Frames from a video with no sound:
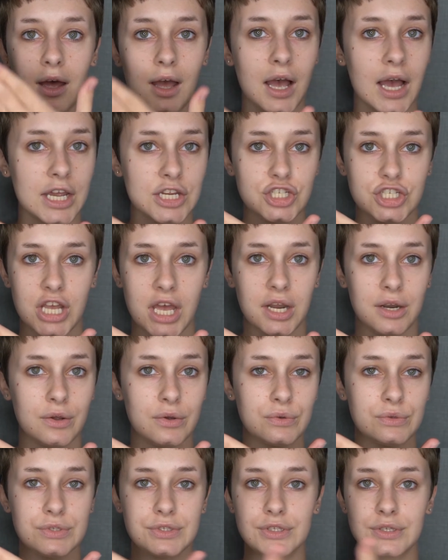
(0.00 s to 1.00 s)

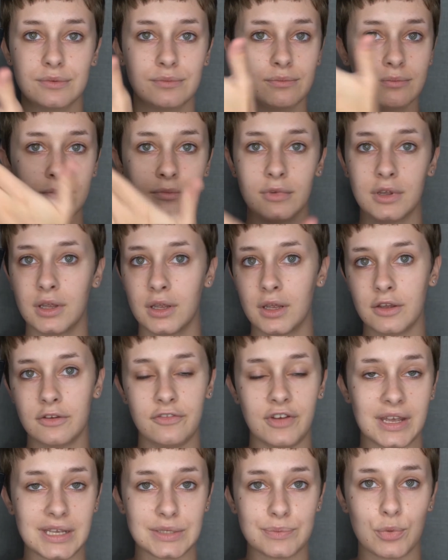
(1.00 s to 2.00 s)
Eyeshadows,
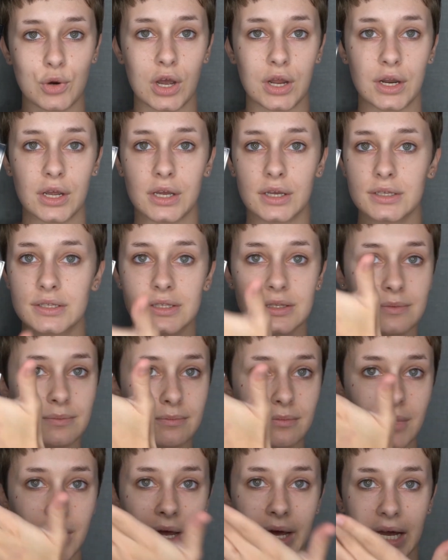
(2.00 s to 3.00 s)
face products,
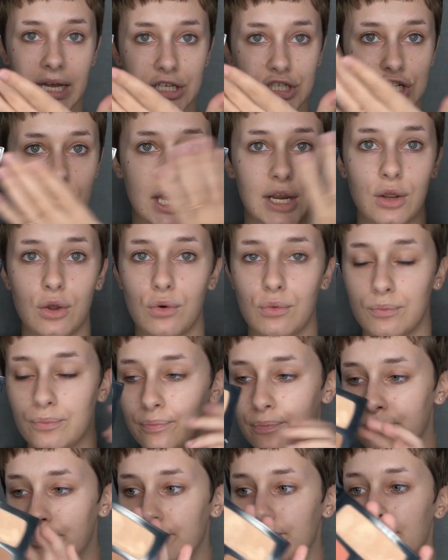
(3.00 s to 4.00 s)
eyeshadow,
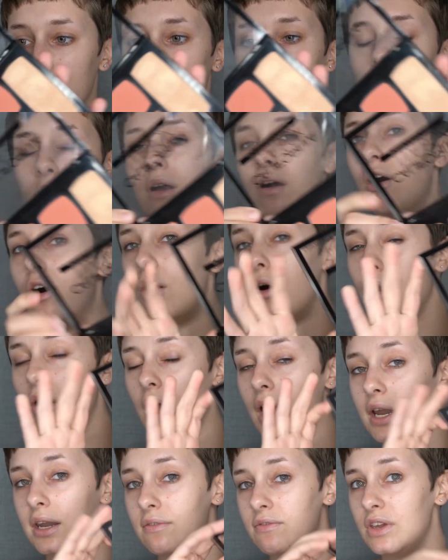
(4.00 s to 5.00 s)
all
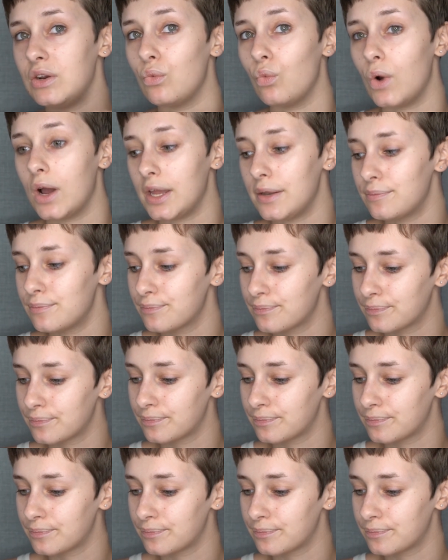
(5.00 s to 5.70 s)
kind of in one.